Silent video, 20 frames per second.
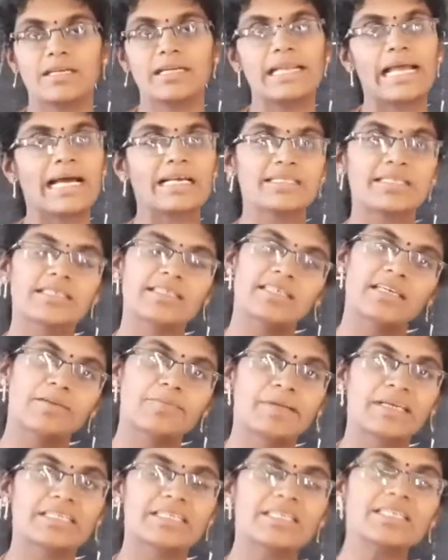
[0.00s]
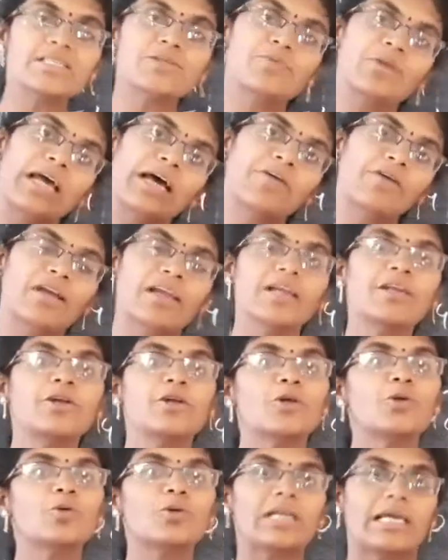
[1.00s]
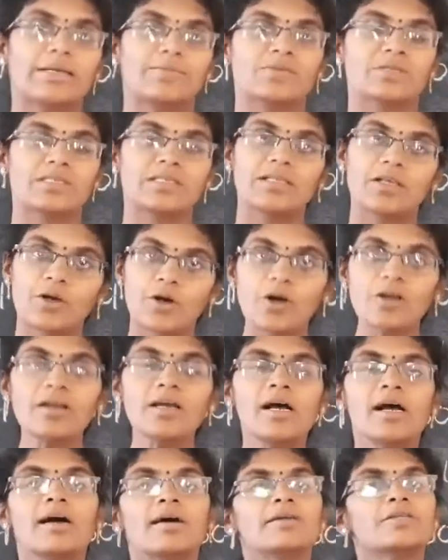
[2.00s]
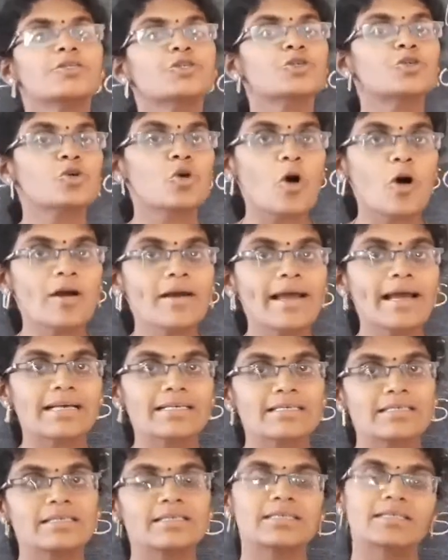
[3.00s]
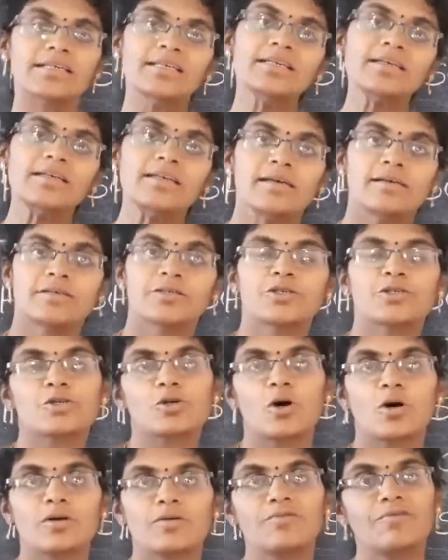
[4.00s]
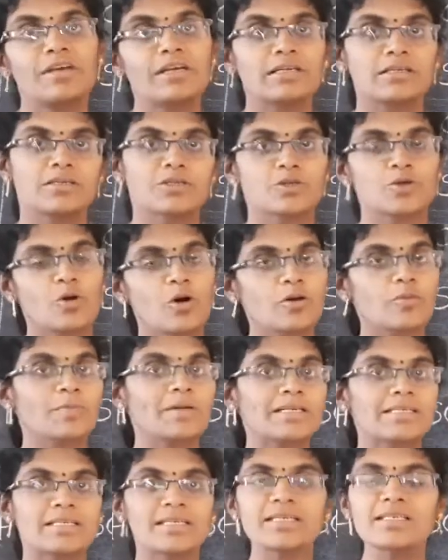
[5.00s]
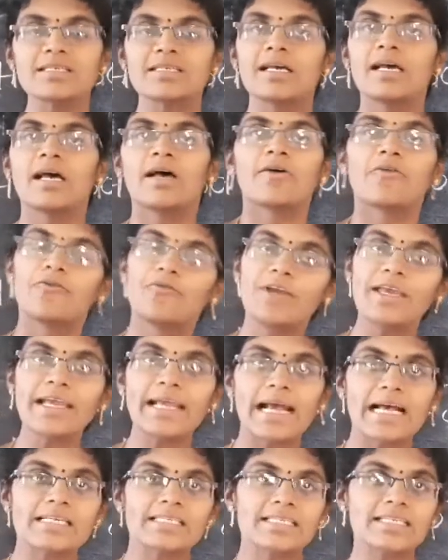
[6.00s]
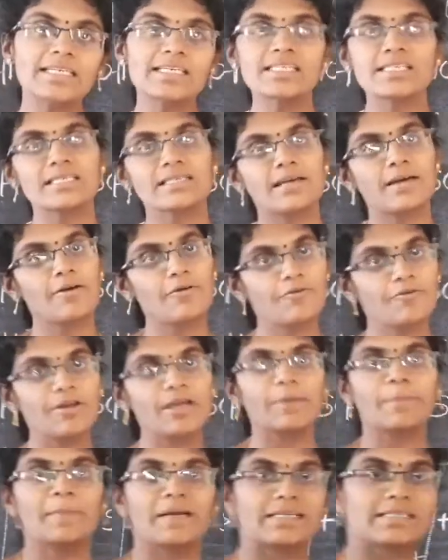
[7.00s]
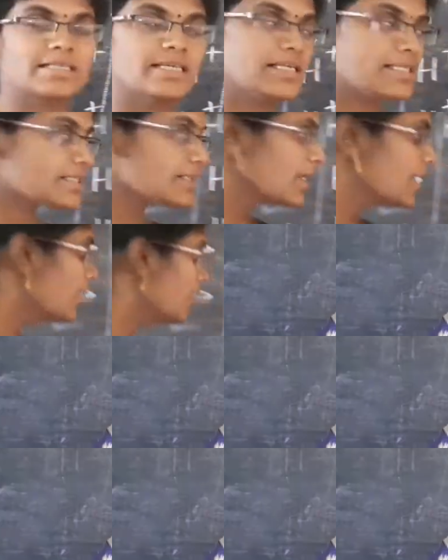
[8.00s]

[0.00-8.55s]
In acids and bases we have again two types. They are strong acids and strong bases, weak acids, weak bases.